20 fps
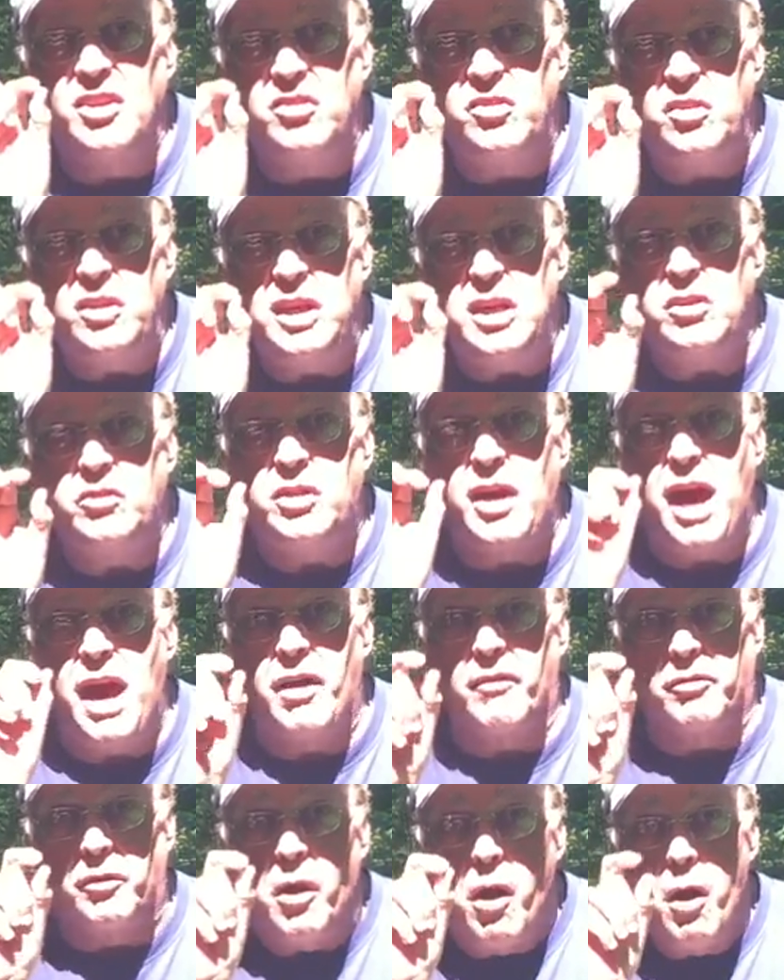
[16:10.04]
the seeds
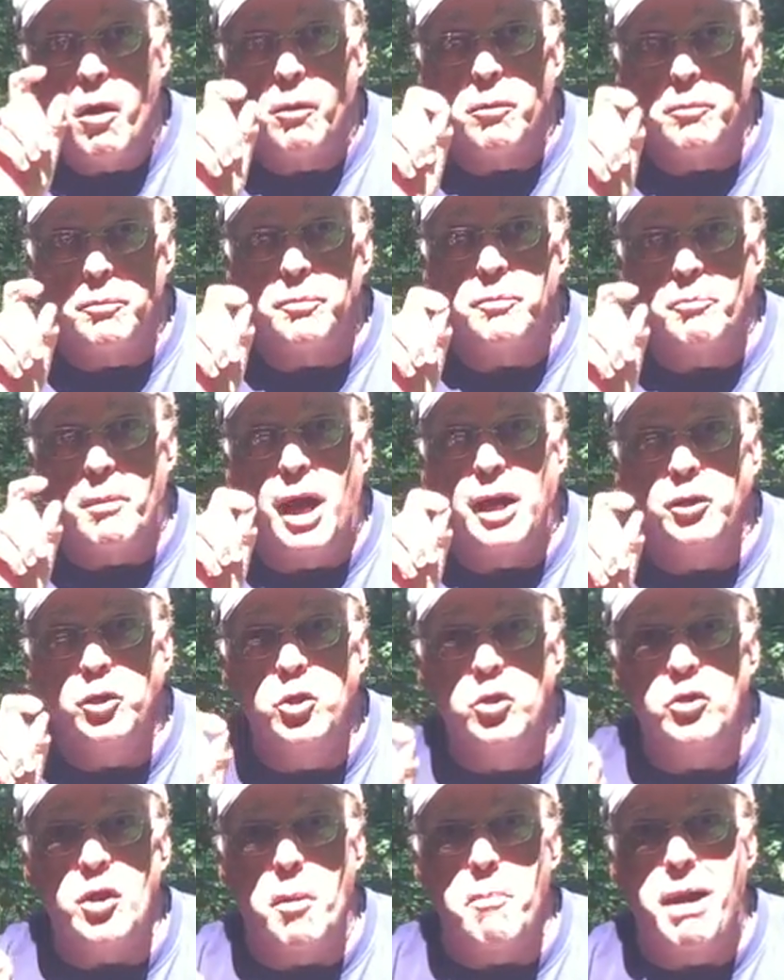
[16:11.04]
have
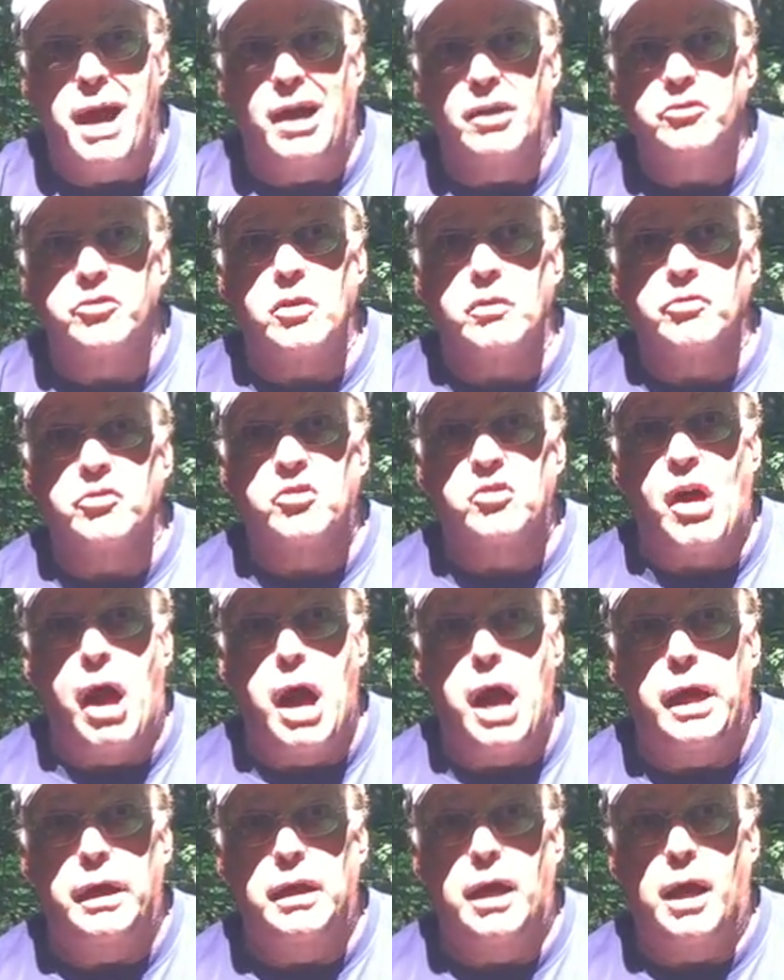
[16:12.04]
minute amounts of
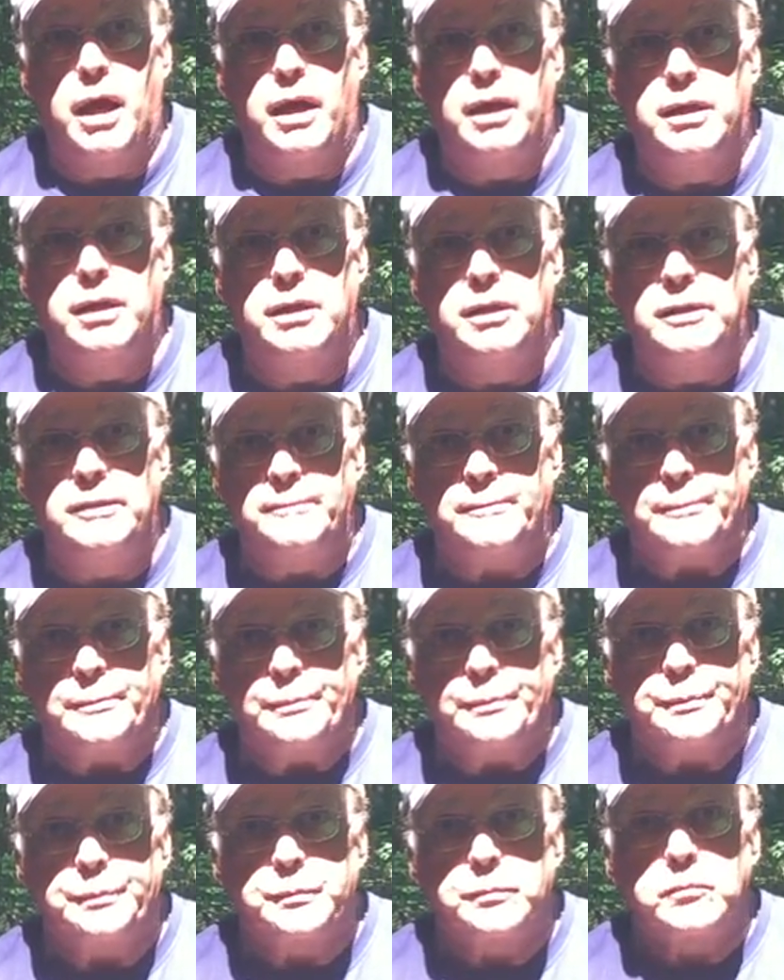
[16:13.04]
cyanide in it,
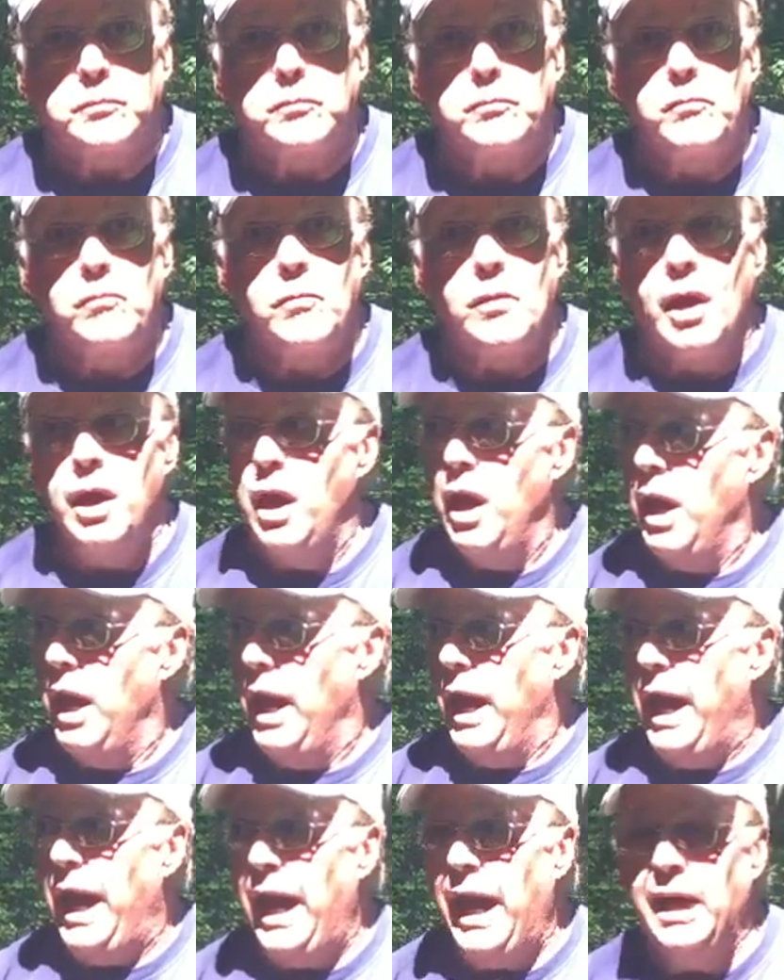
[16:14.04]

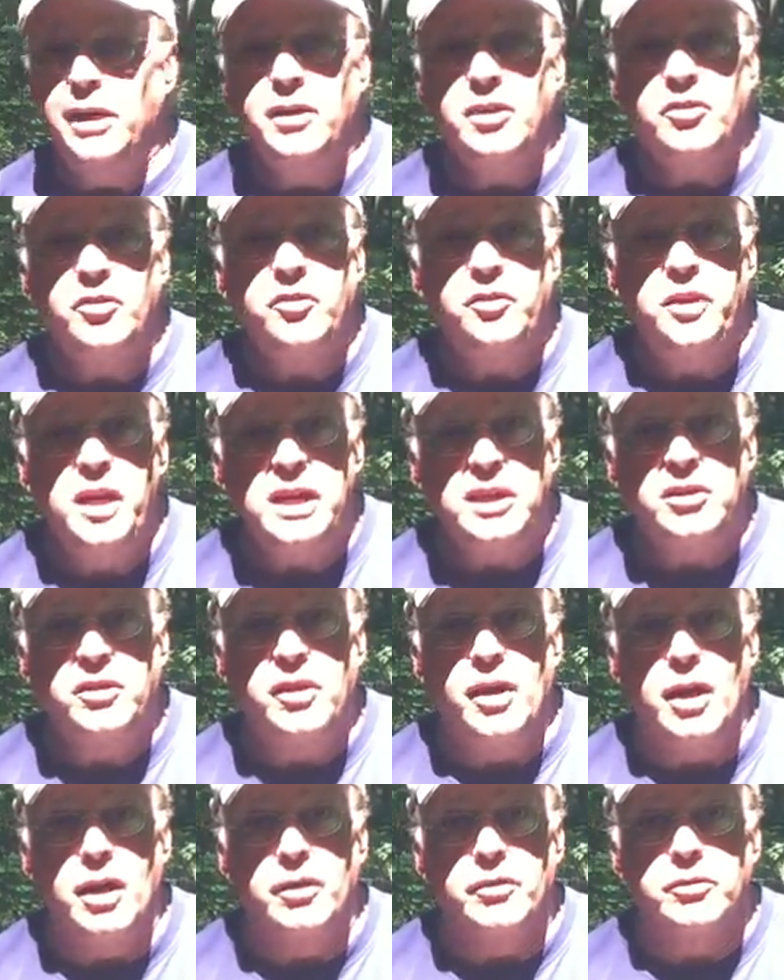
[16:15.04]
and the stick
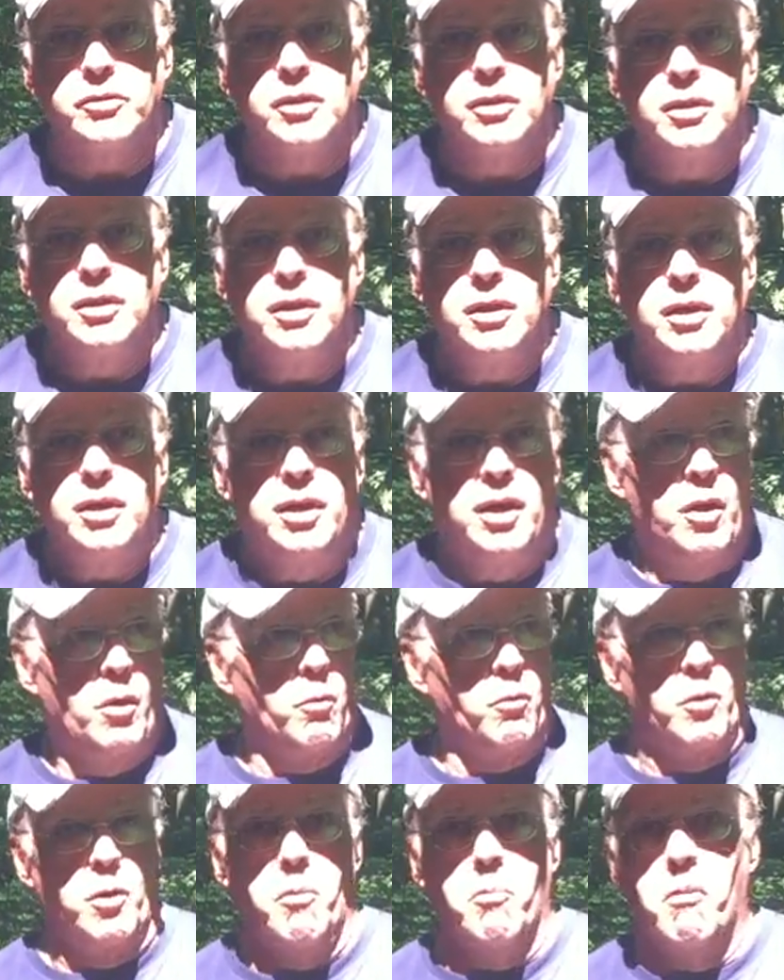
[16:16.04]
does.
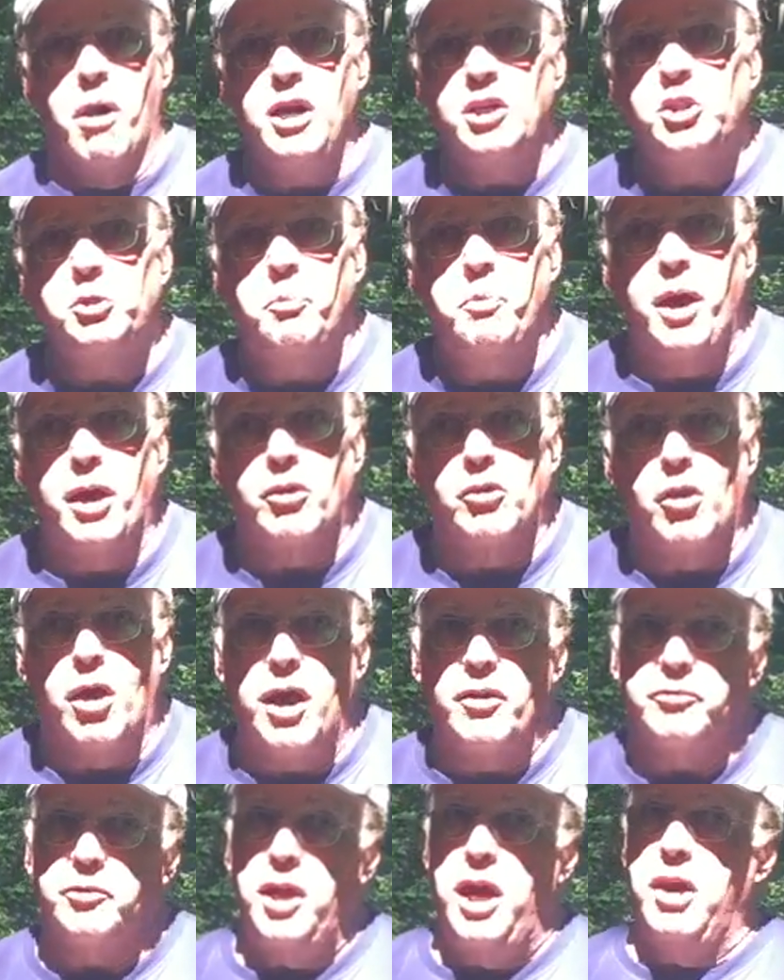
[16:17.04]
We're much better
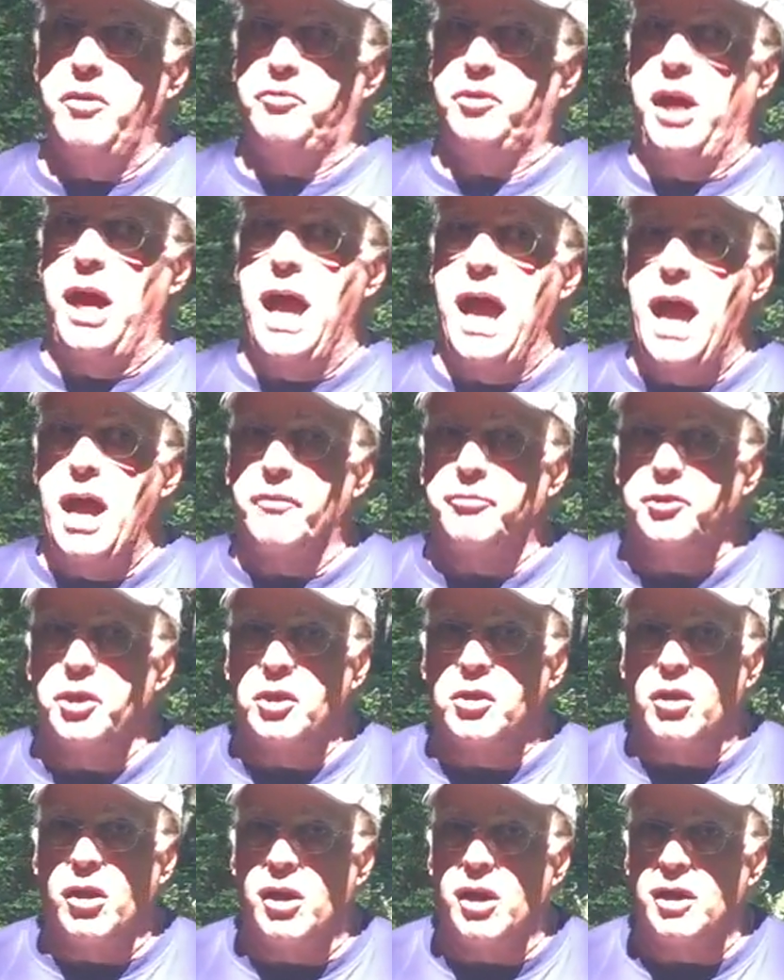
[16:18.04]
off if you have
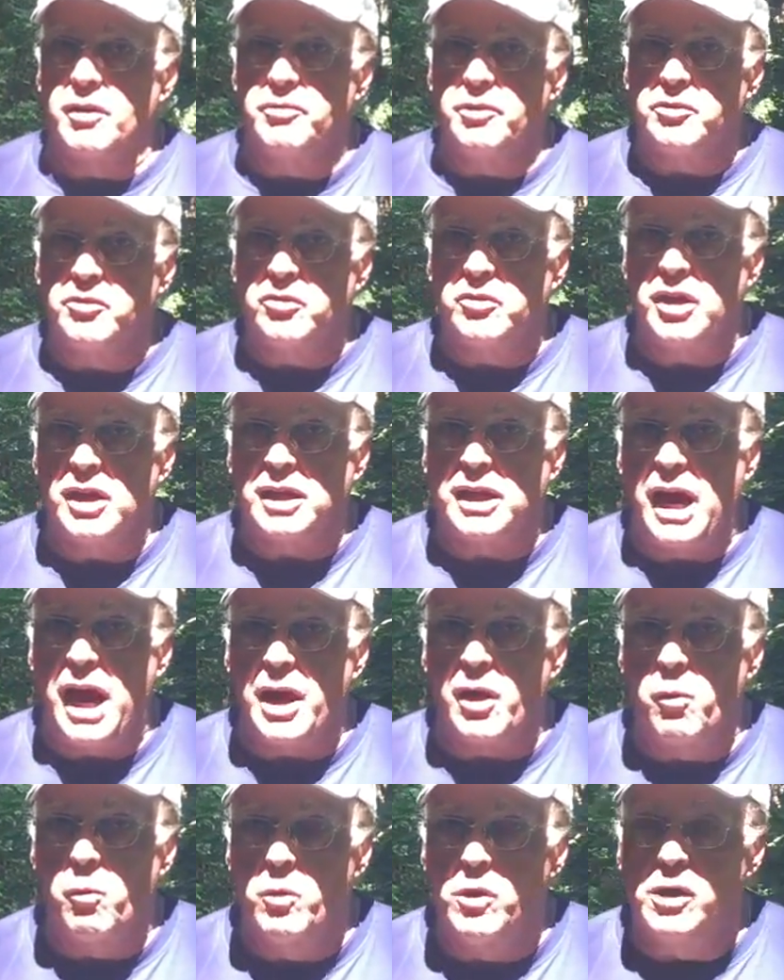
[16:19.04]
to carve a stick
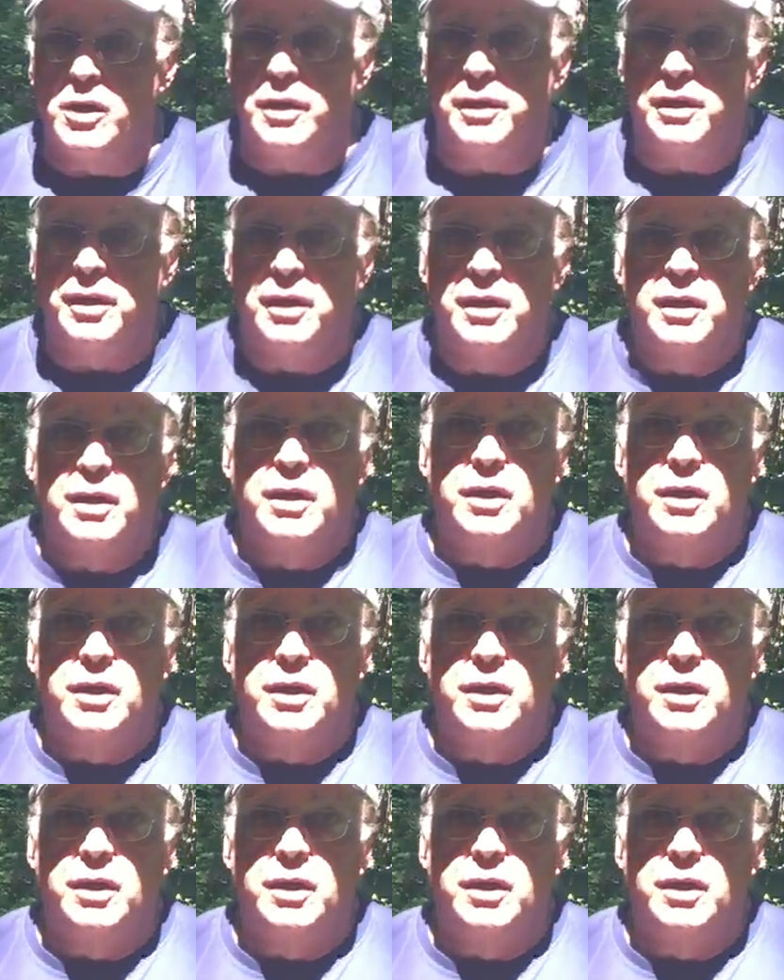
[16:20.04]
out of wood